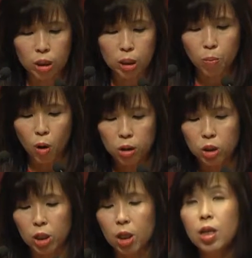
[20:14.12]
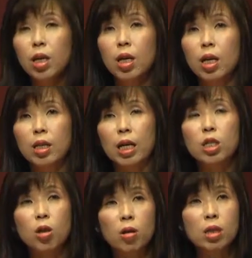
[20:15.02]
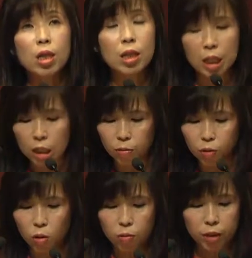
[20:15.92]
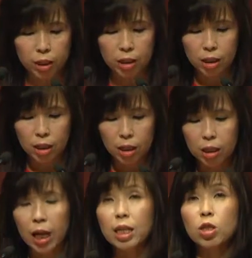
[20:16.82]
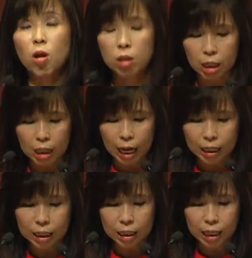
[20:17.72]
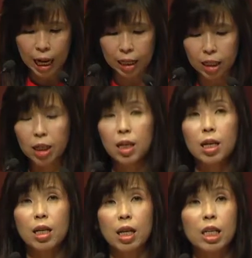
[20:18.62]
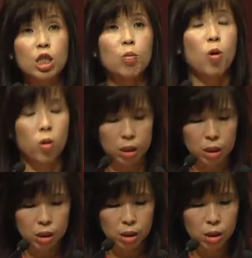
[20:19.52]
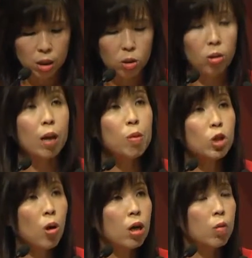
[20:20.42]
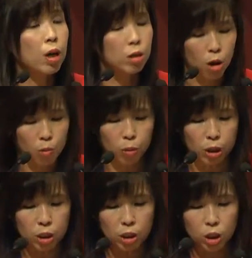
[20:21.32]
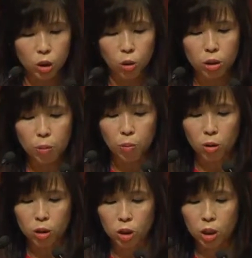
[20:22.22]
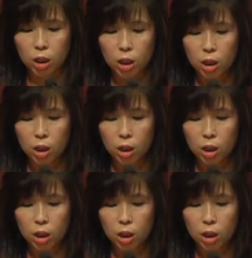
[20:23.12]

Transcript: posture that is constantly evolving, that is constantly under attack, that is important. So let me talk about the operational security posture,